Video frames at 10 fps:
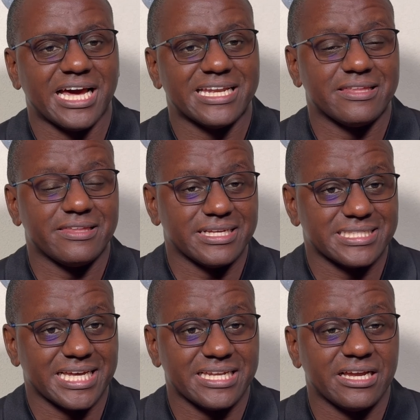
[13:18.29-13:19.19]
and the things
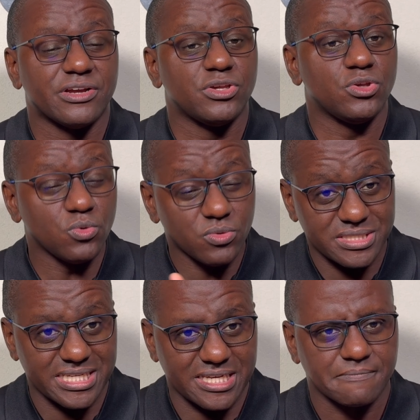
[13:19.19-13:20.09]
that they're
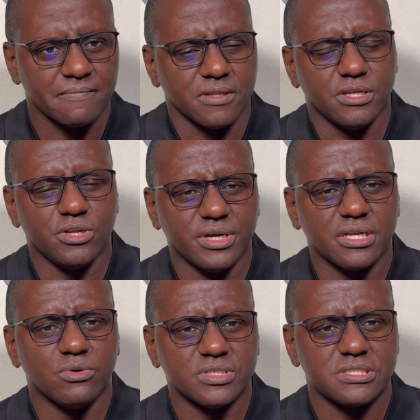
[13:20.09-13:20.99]
using during
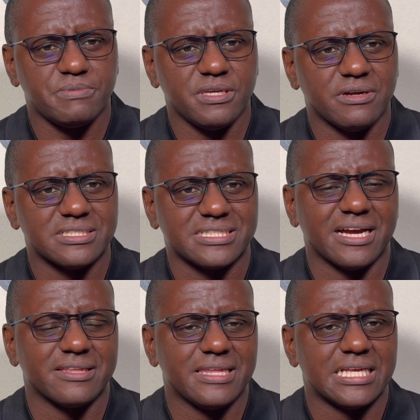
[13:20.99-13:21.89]
those periods
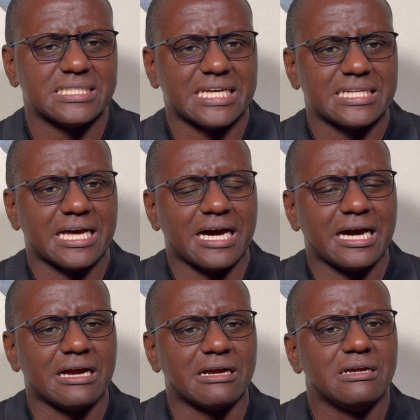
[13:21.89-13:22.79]
are things that
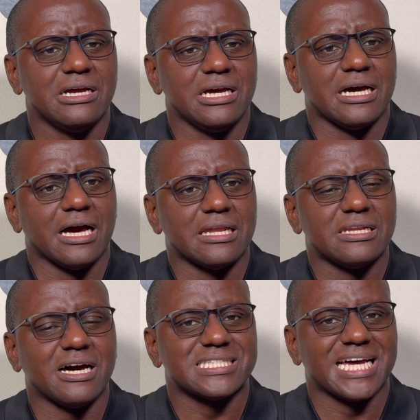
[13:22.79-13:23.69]
are
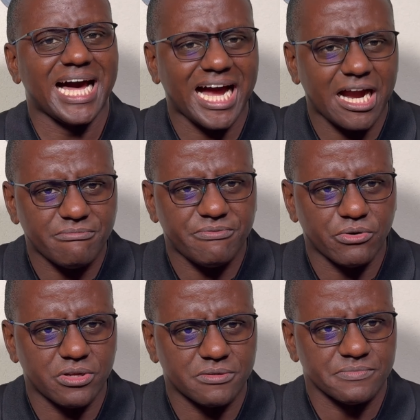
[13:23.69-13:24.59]
not
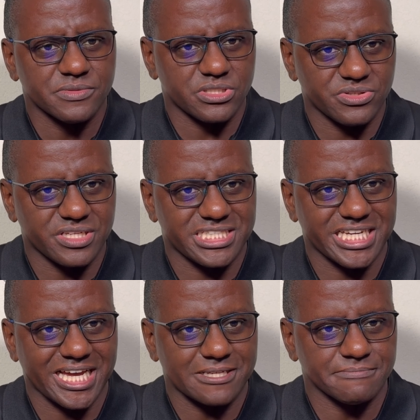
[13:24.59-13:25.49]
harmful to the
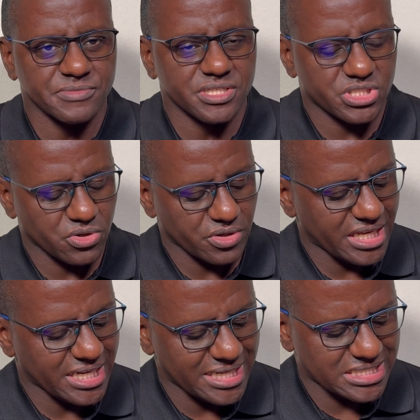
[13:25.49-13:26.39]
child. So
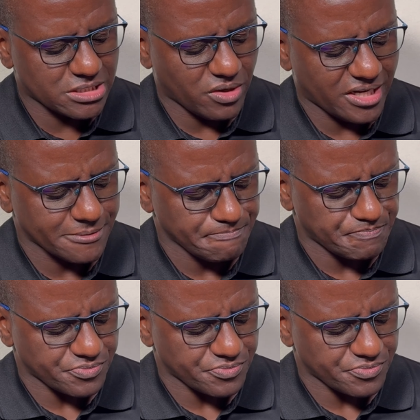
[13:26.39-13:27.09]
in this one,